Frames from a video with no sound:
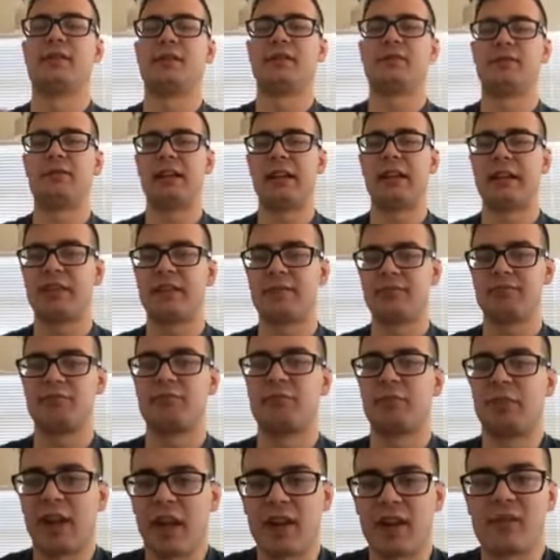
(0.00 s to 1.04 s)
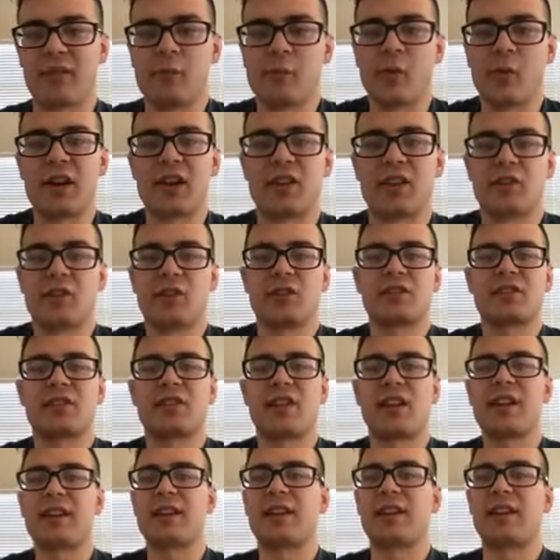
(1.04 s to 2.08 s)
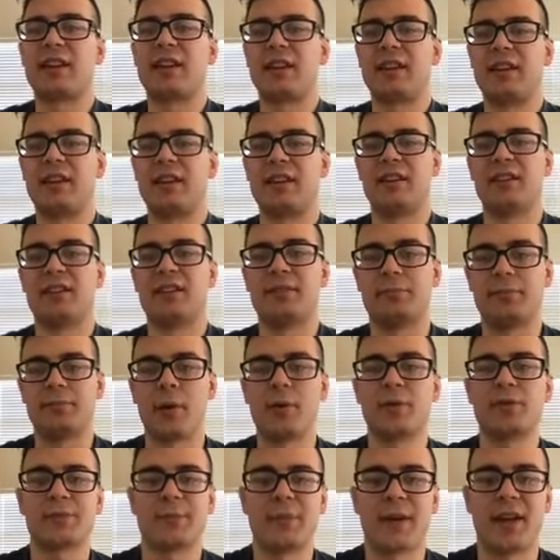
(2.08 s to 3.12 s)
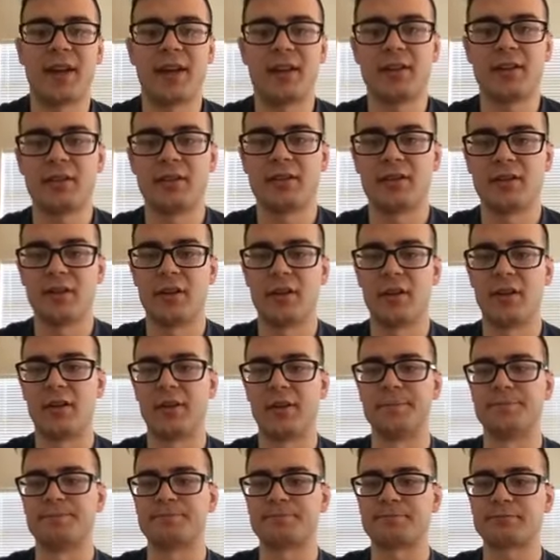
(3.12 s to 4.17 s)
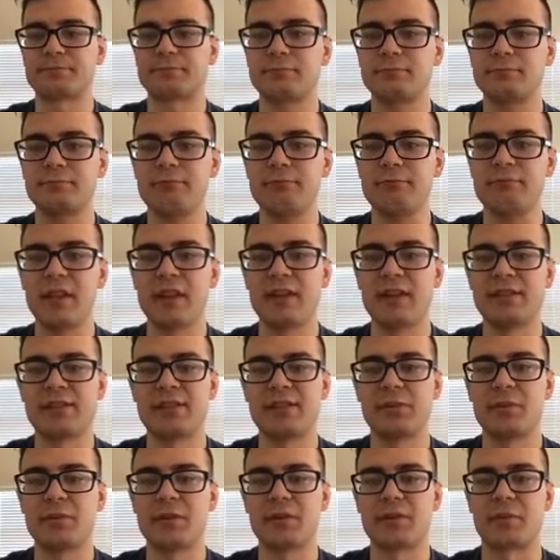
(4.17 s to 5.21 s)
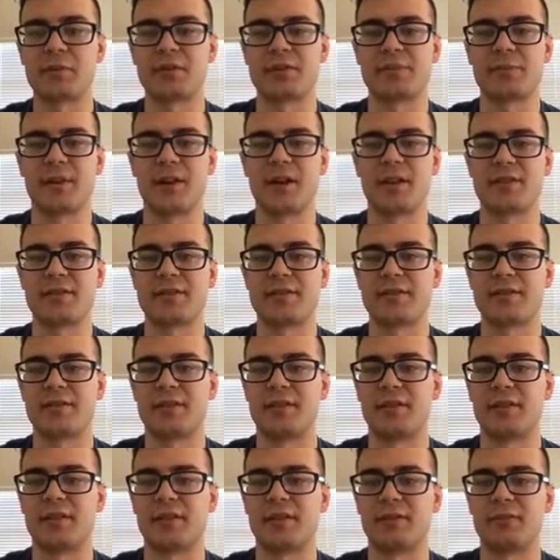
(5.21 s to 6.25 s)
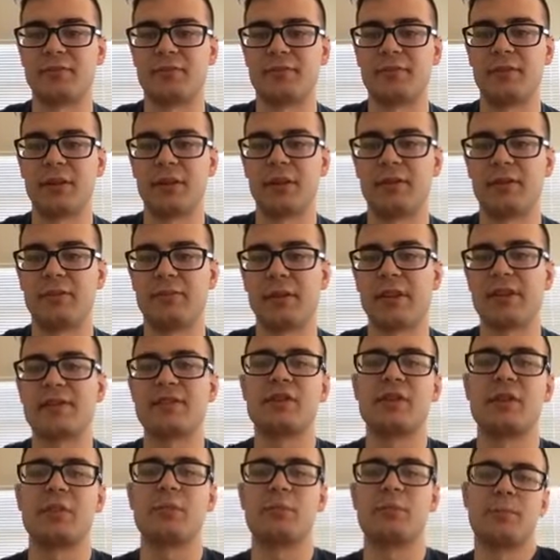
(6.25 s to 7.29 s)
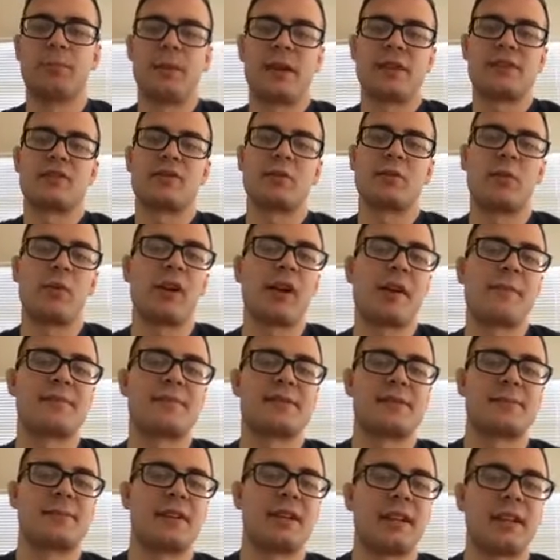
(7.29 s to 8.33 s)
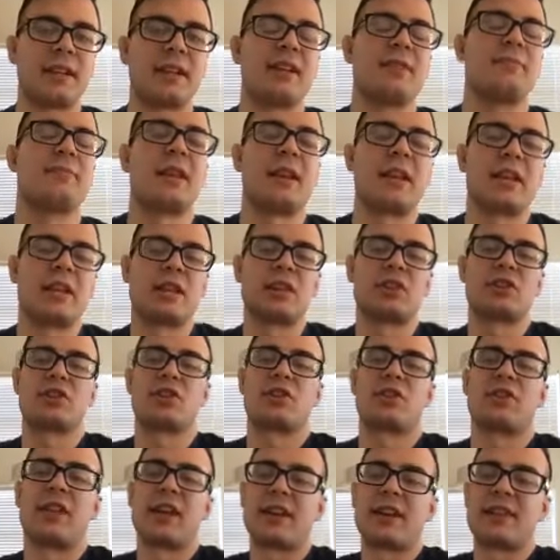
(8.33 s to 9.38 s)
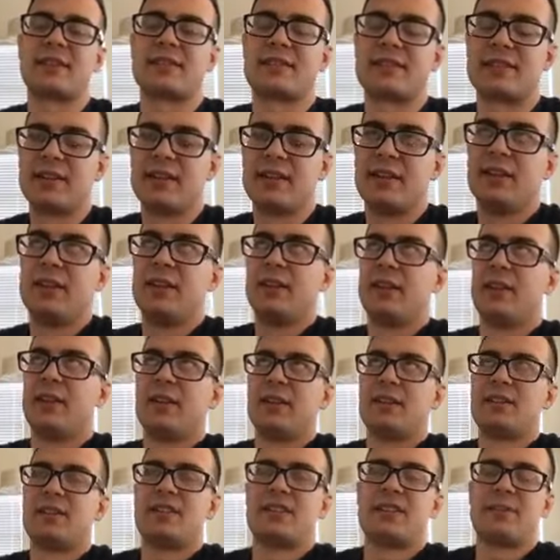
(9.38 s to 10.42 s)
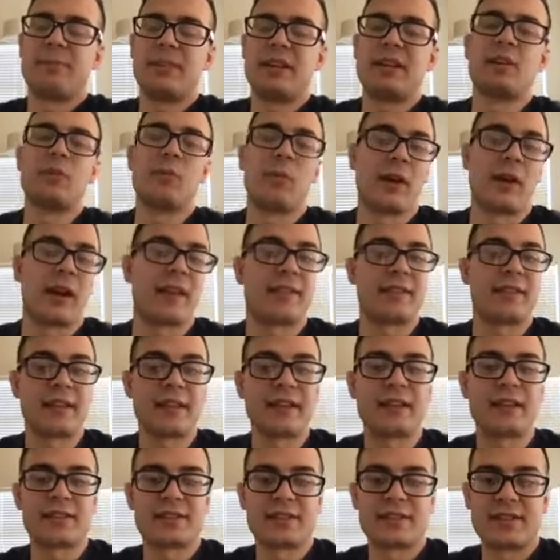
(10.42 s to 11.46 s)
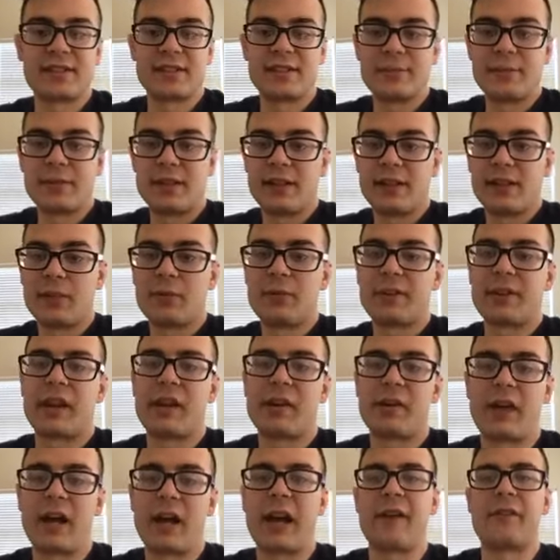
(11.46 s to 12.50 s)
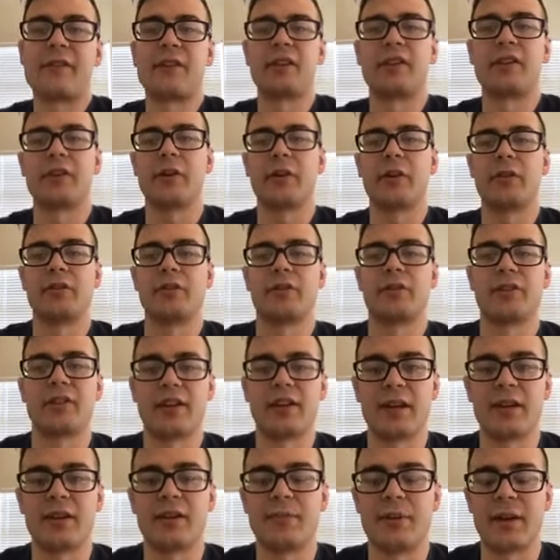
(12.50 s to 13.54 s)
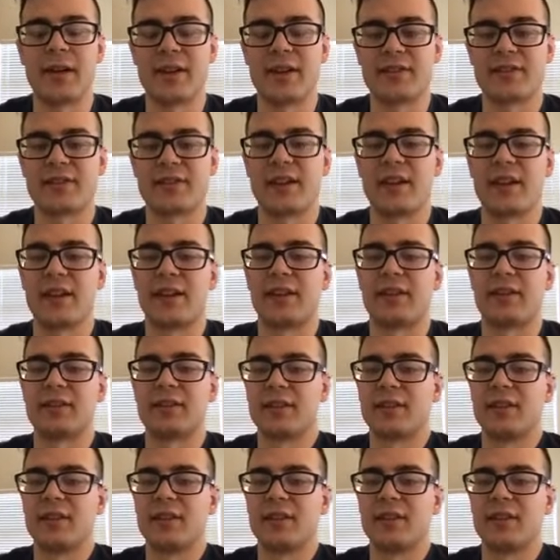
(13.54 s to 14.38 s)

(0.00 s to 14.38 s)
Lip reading: it kind of what it looks like in Postman, and see what the response, basically what I'm submitting, and making sure that it's submitting what I think it's submitting without having to go into the database and